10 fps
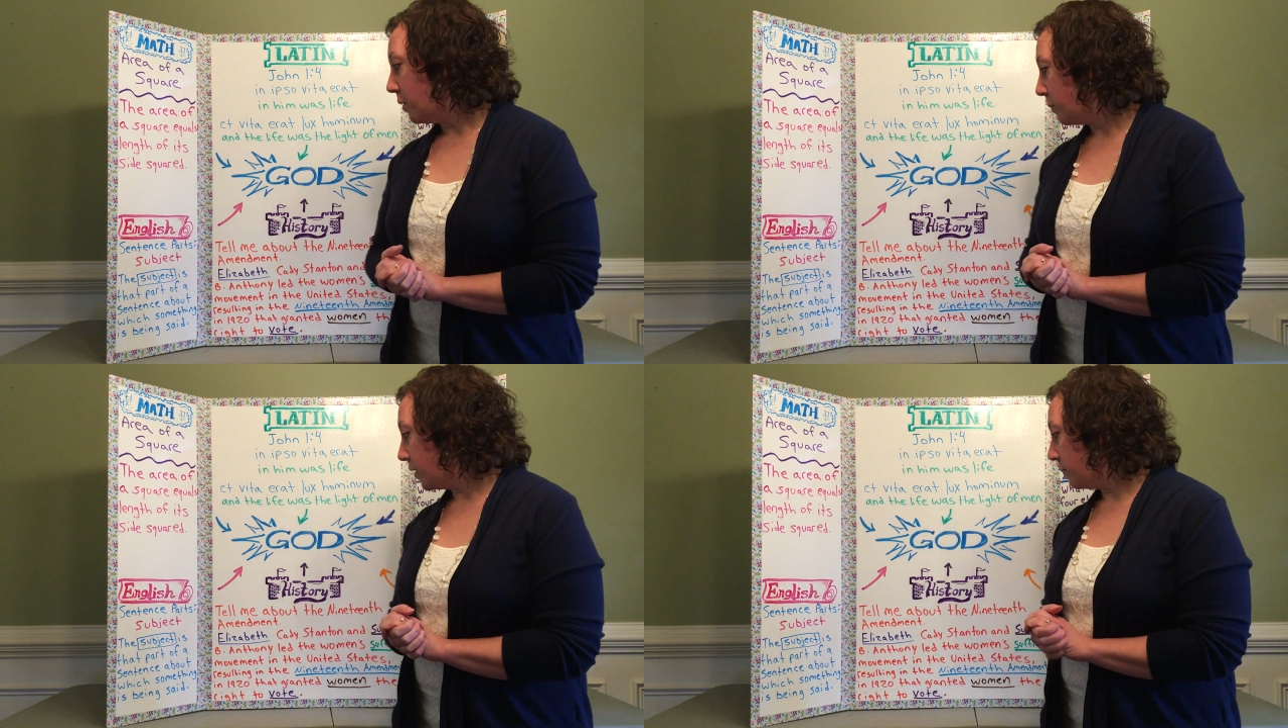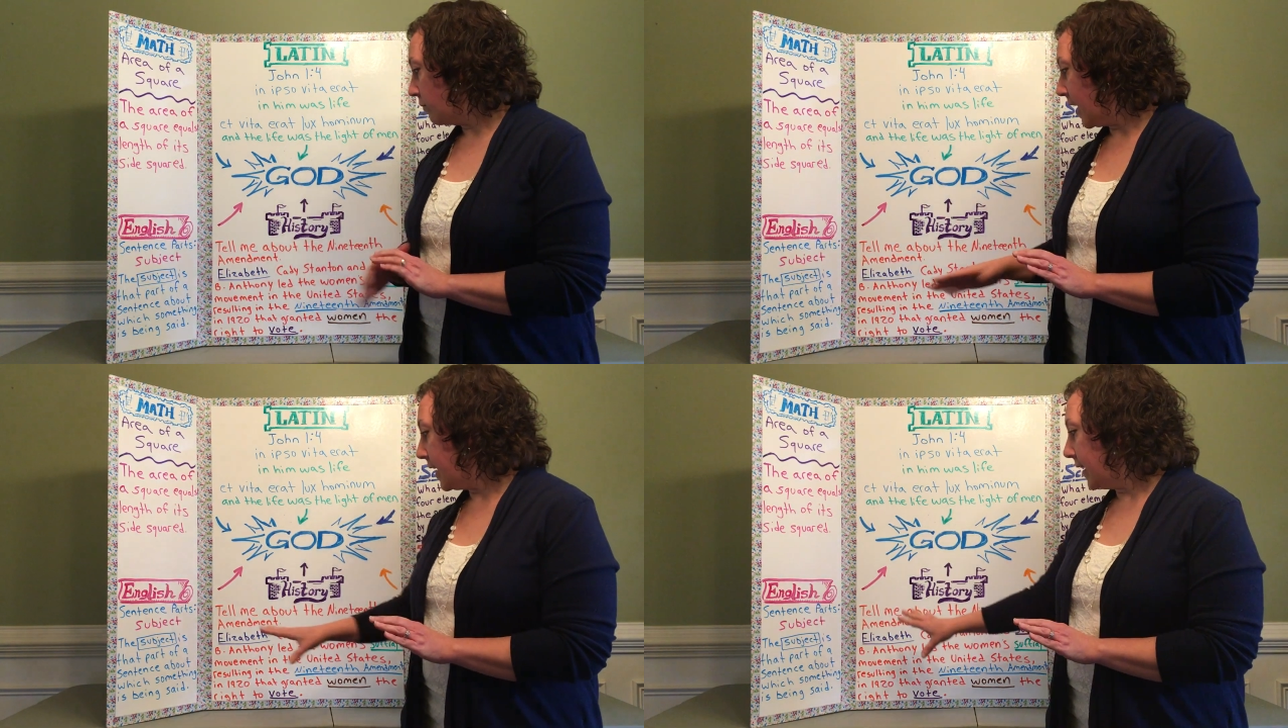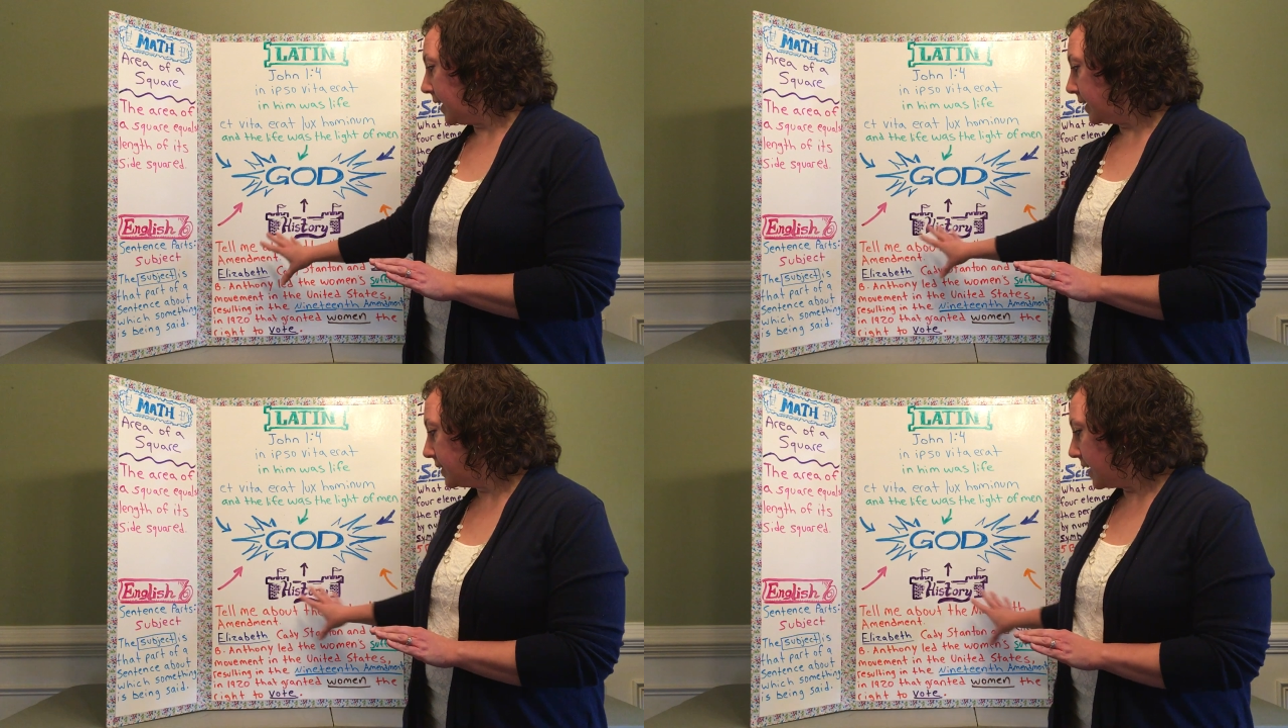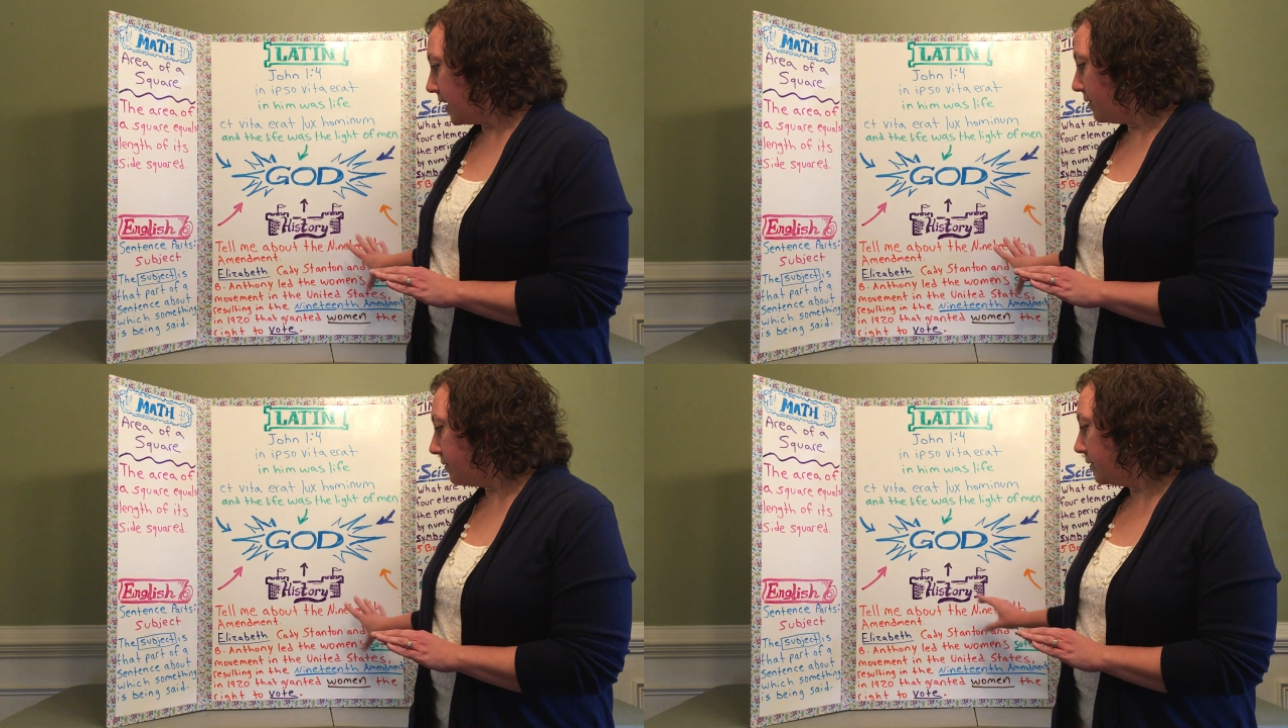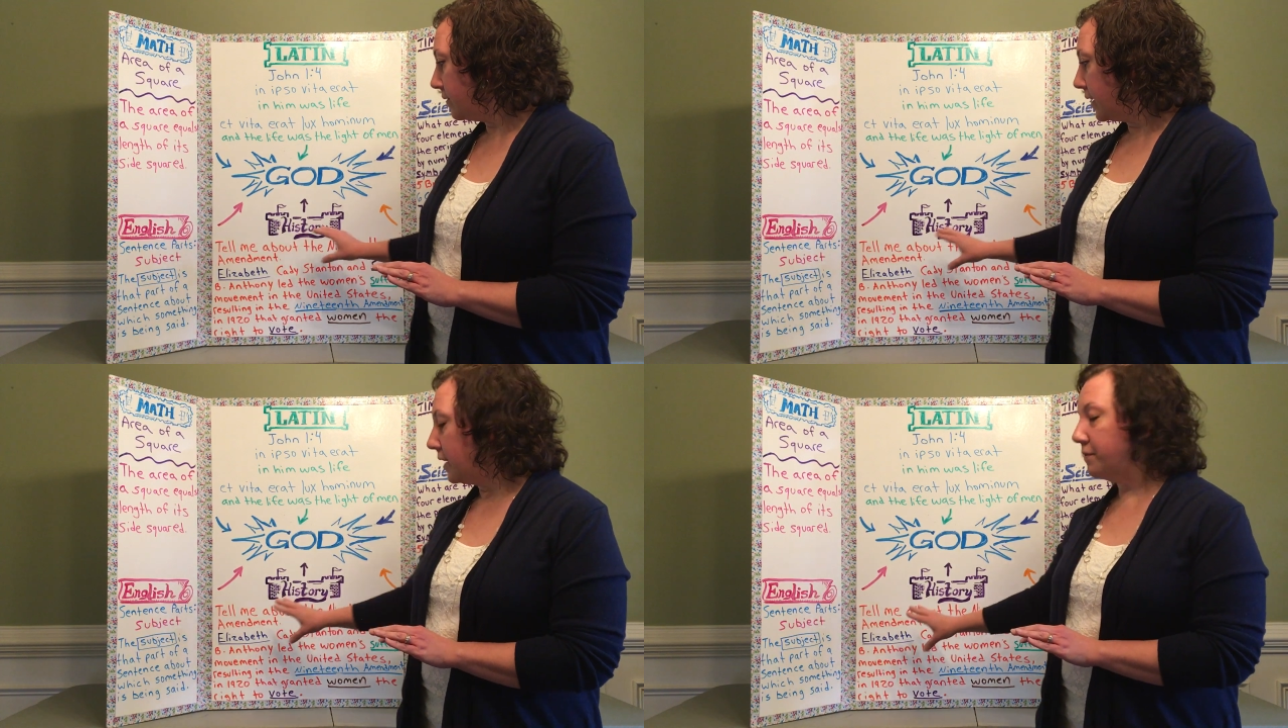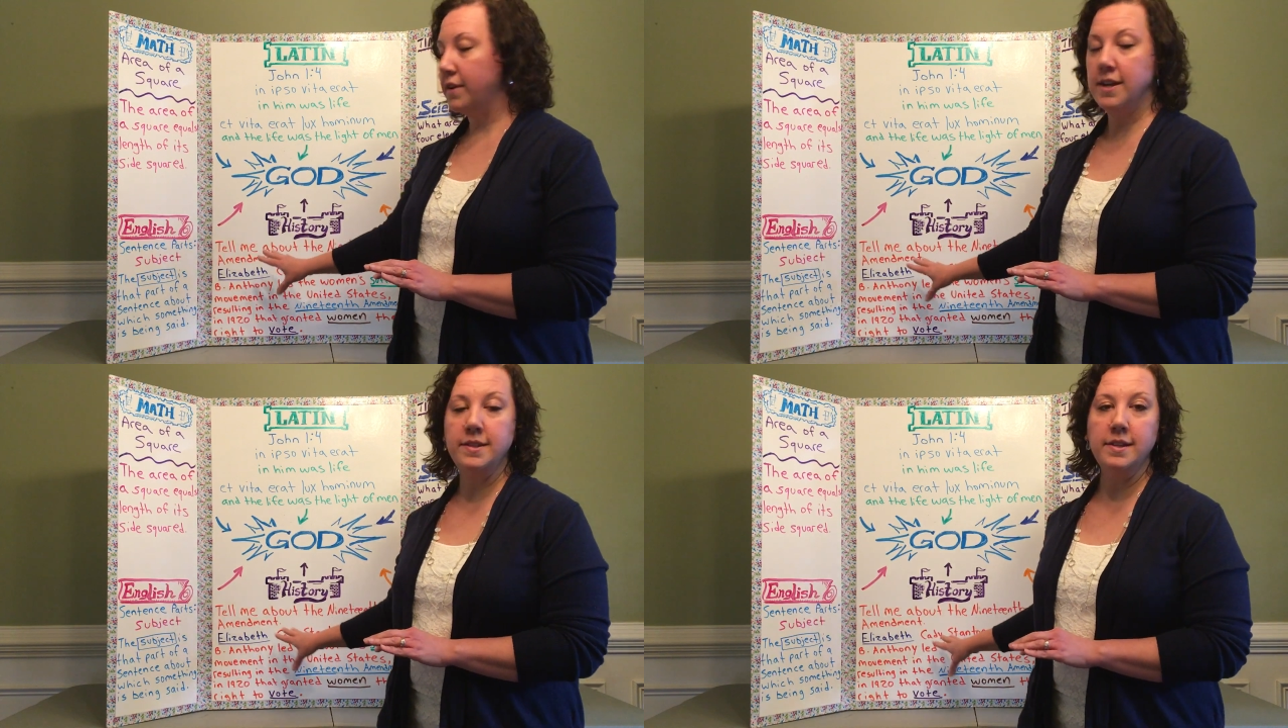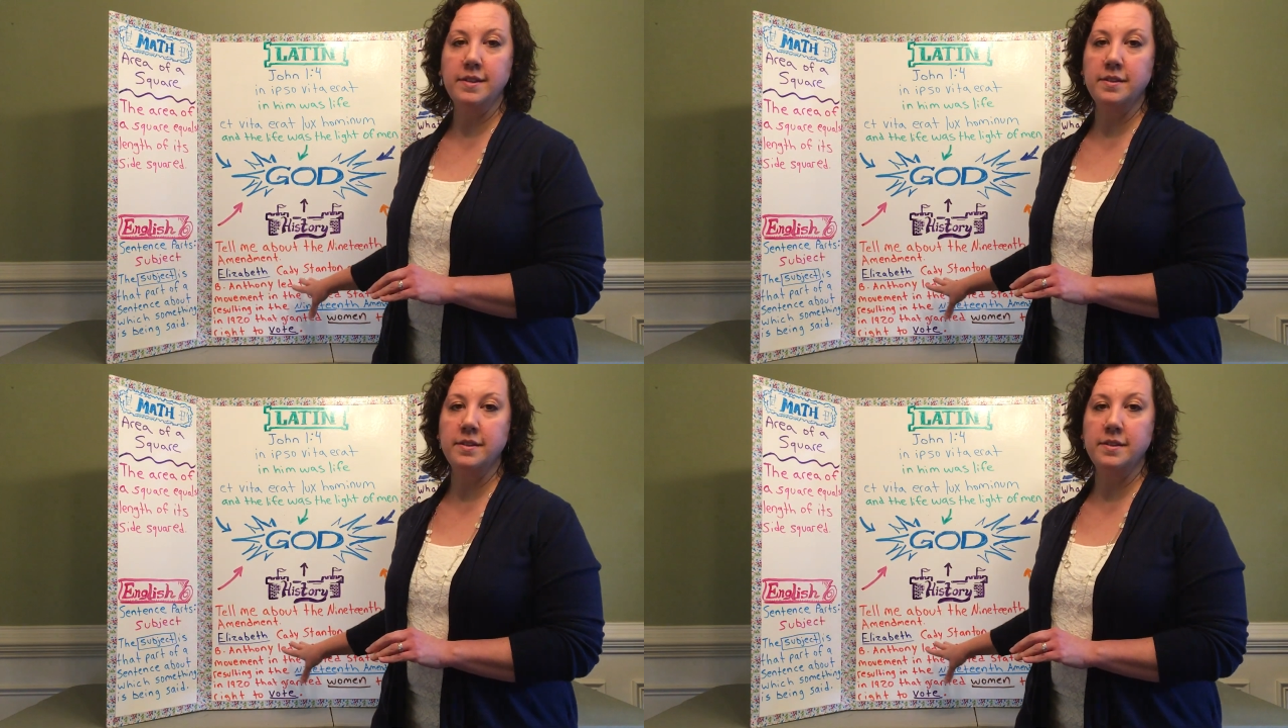We're writing it down, erasing